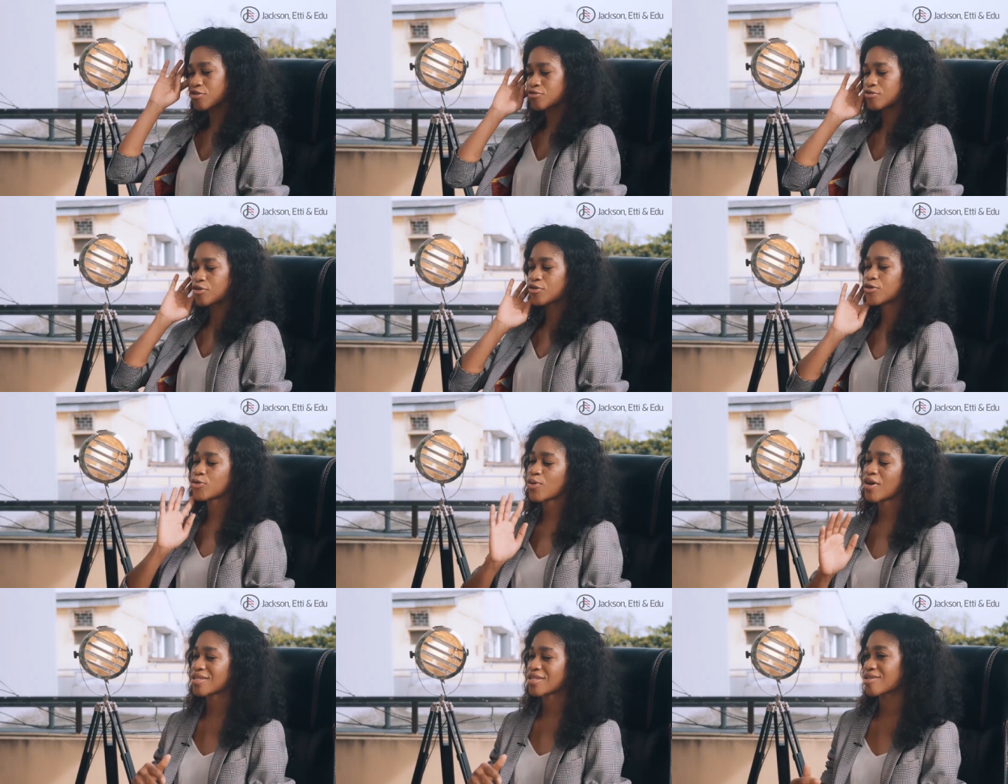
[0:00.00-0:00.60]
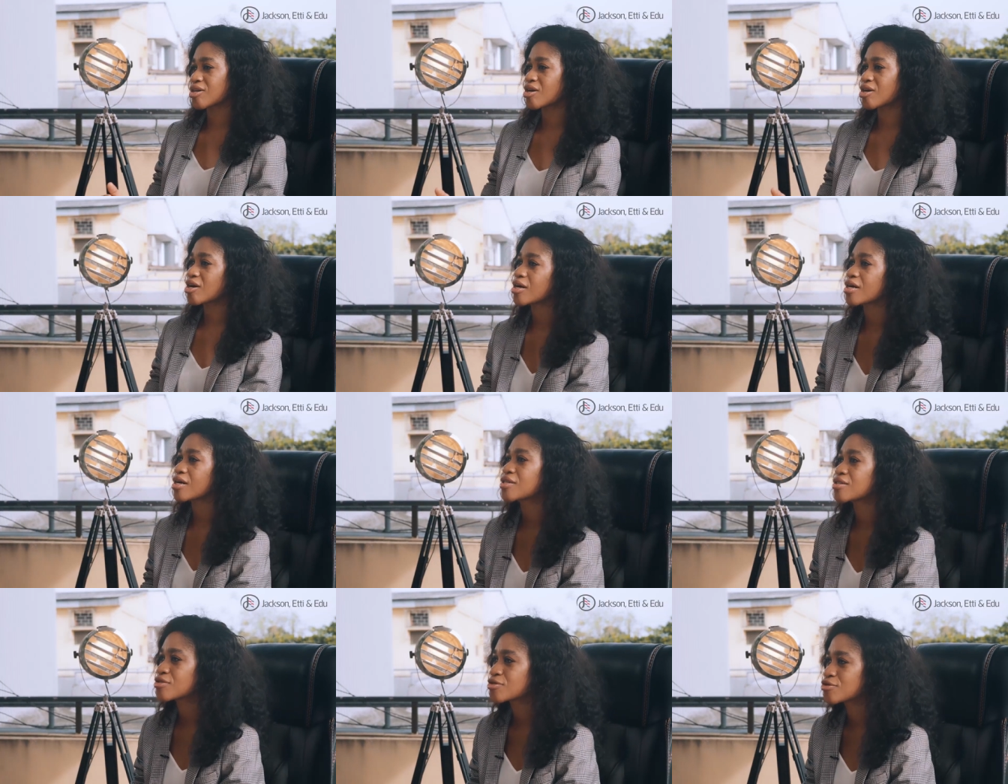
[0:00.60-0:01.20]
struggle twice as
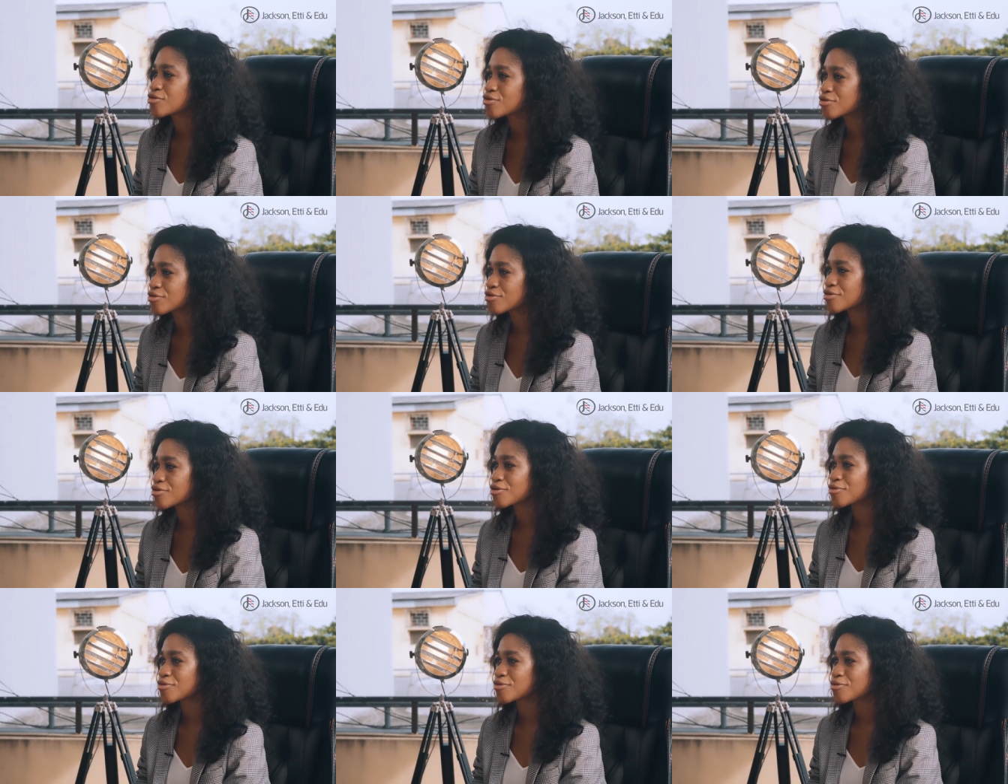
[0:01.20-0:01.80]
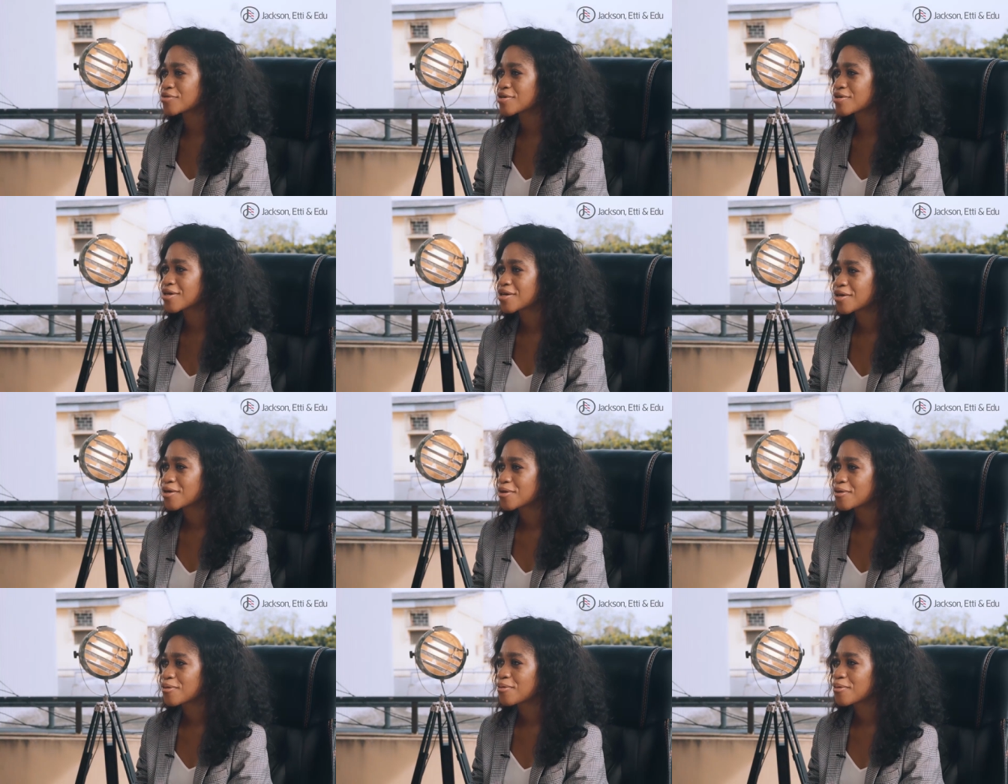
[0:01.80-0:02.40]
hard to,
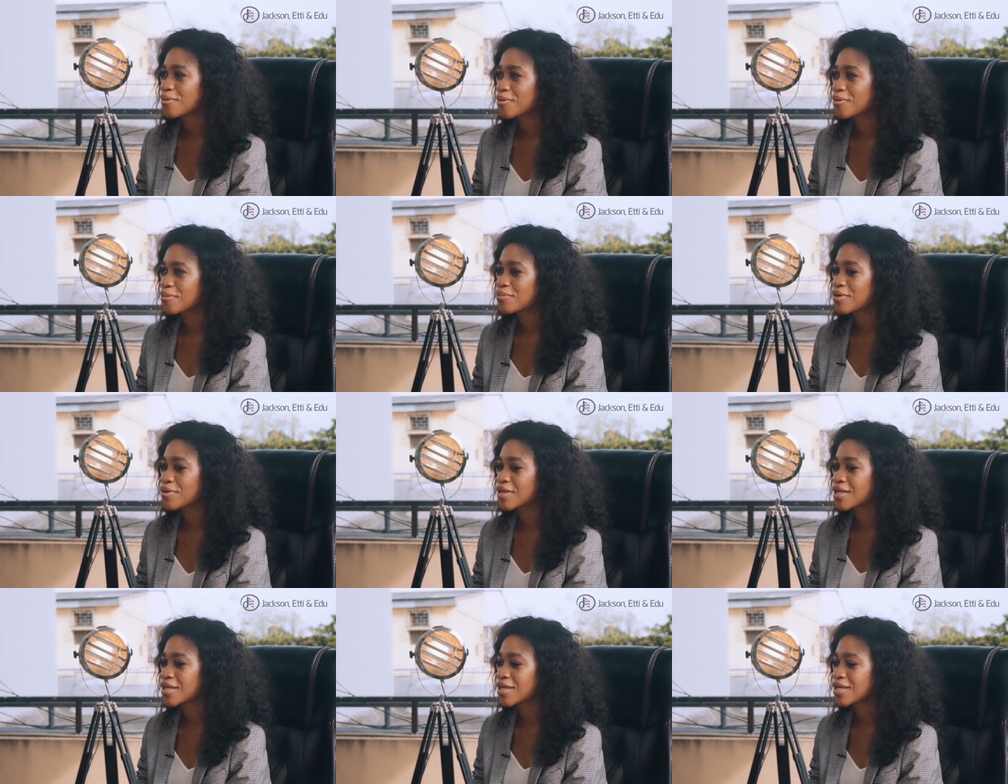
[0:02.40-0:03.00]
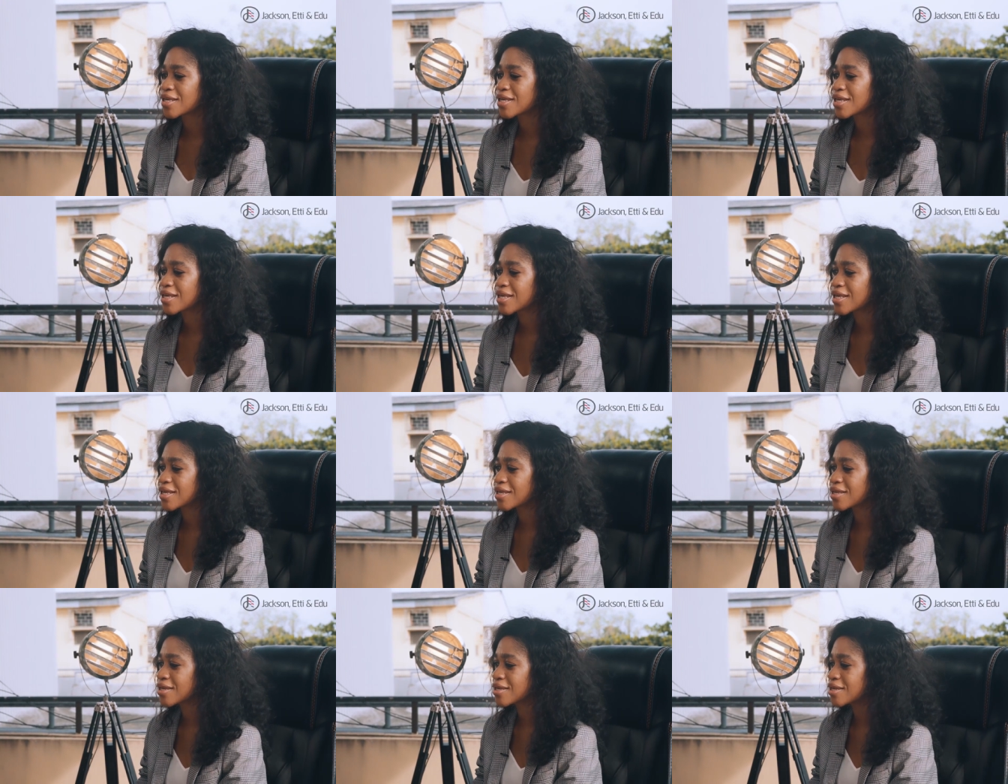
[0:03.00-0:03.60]
be
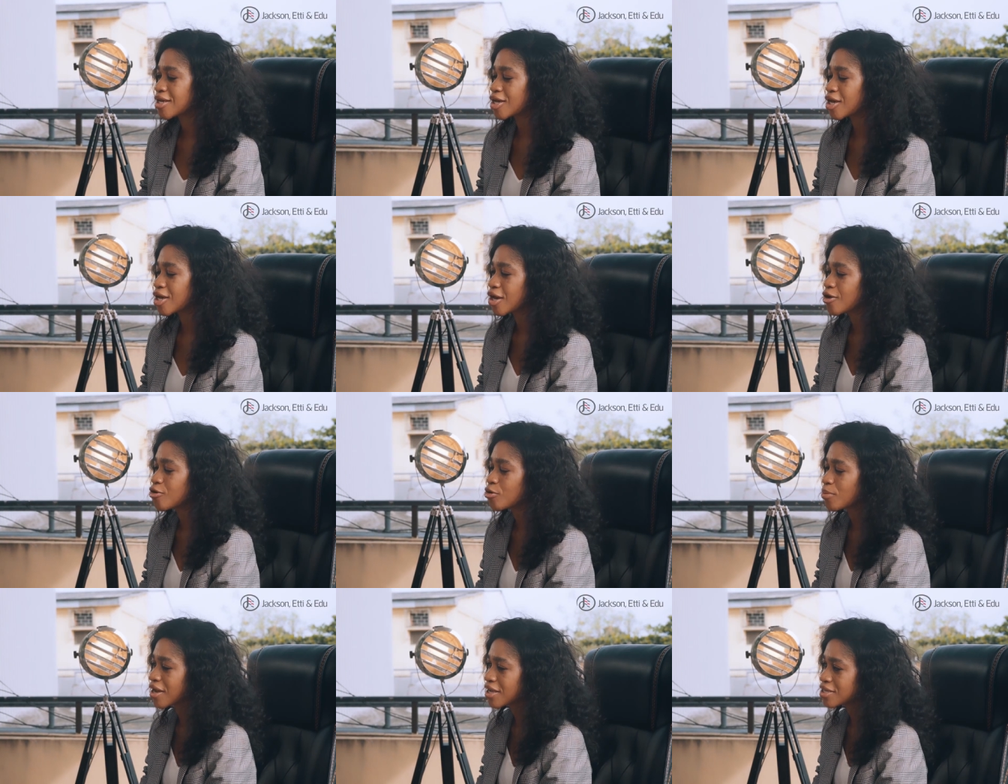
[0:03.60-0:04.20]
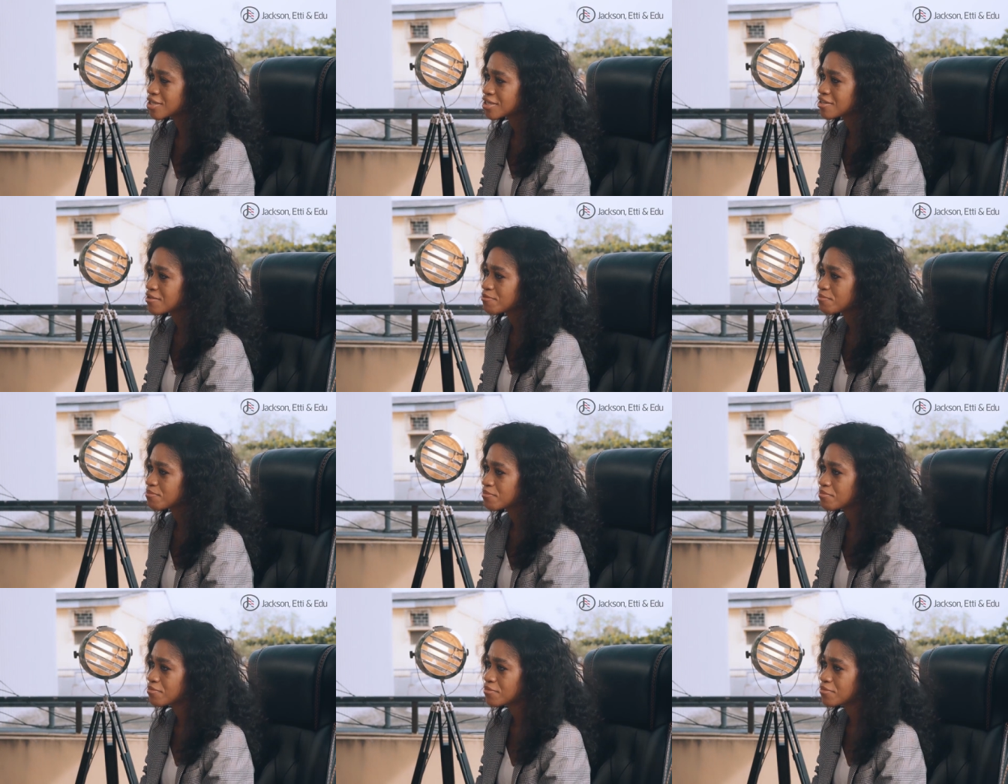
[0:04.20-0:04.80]
in room, actually
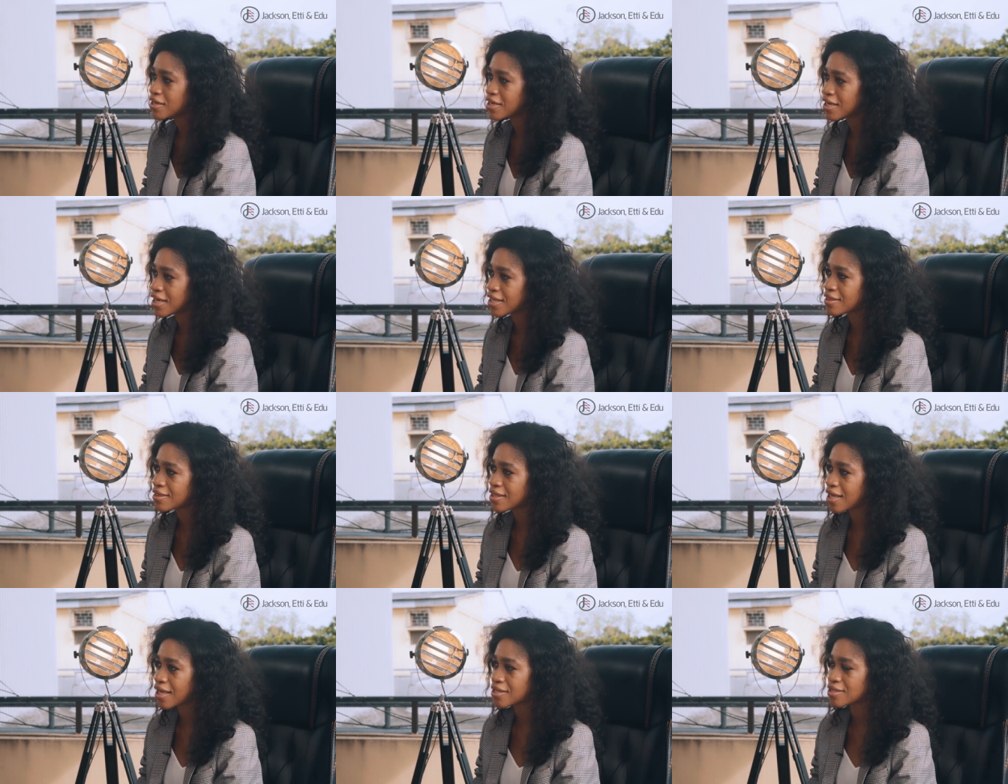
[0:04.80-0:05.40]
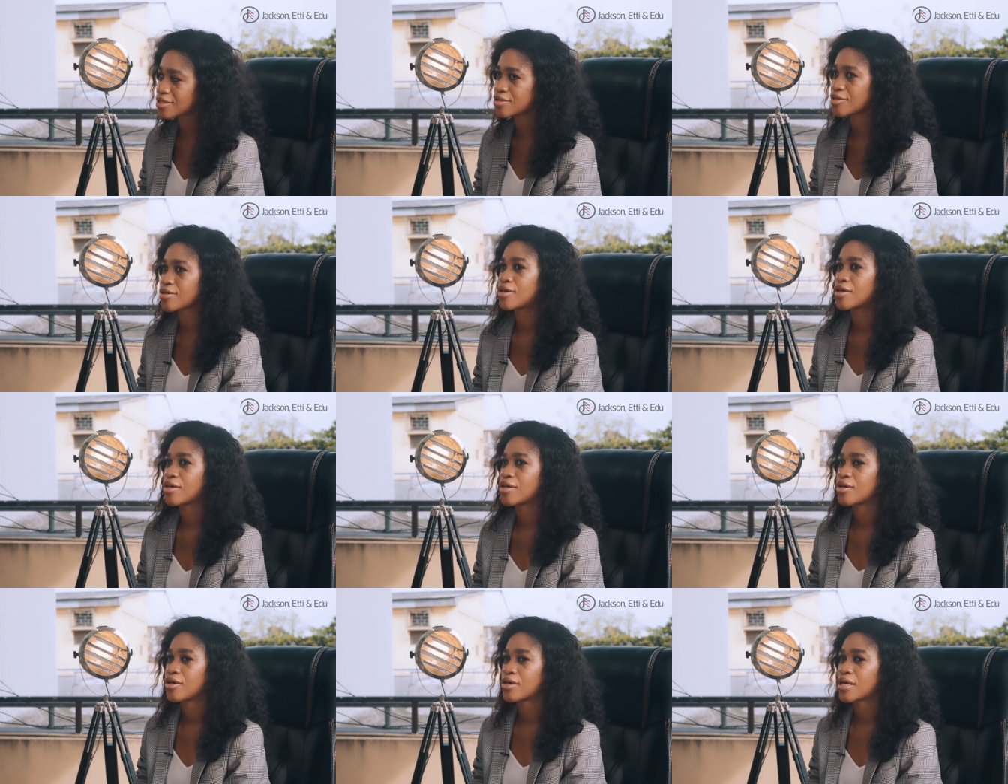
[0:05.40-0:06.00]
get what
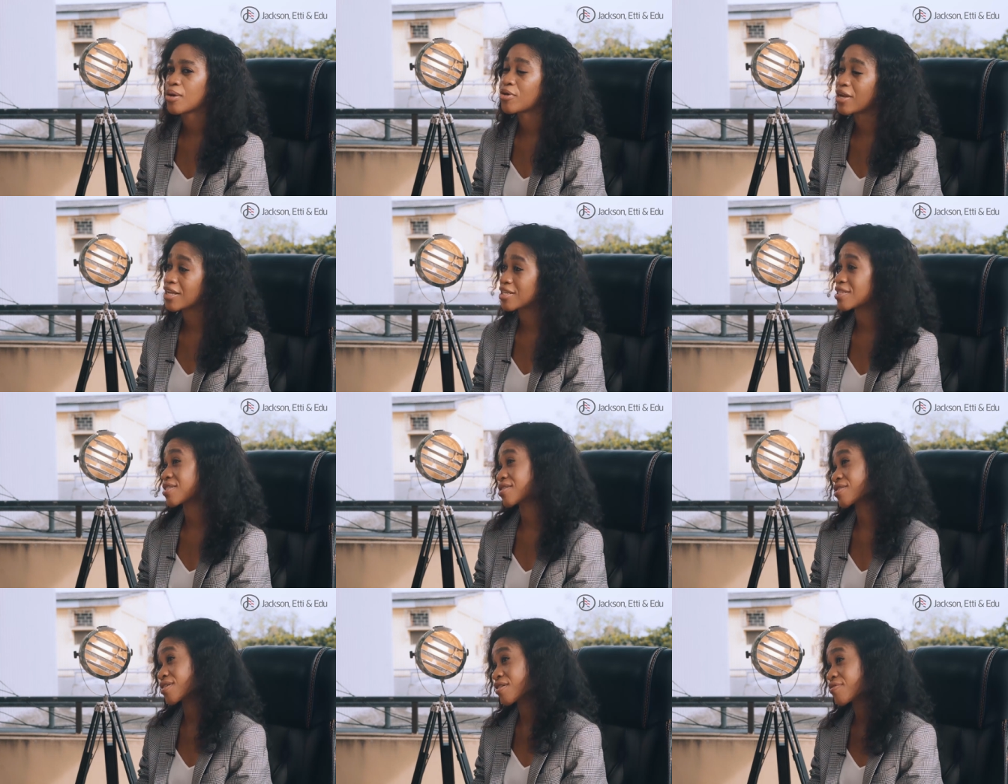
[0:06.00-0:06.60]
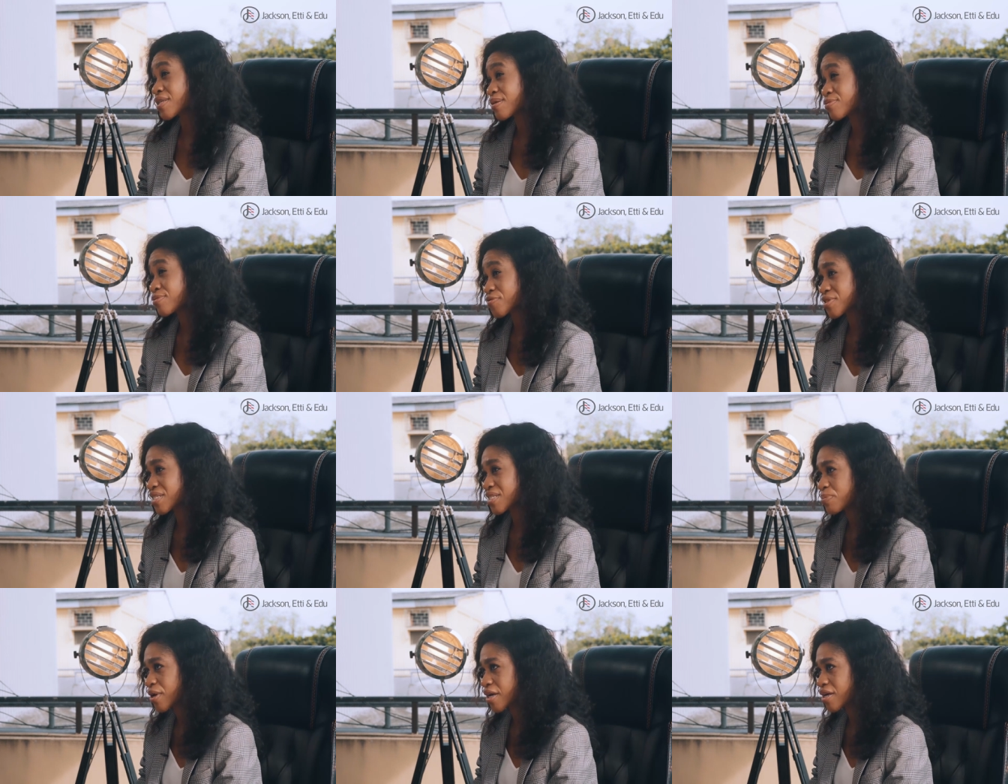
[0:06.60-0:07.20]
they actually deserve in terms of
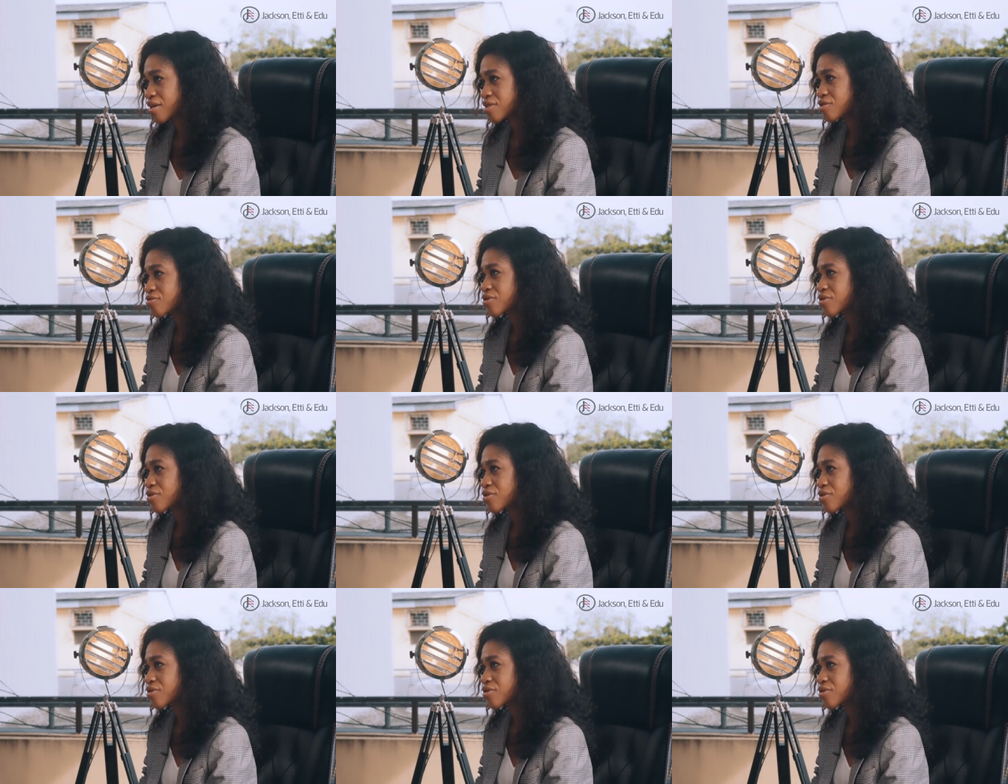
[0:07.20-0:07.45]
respect,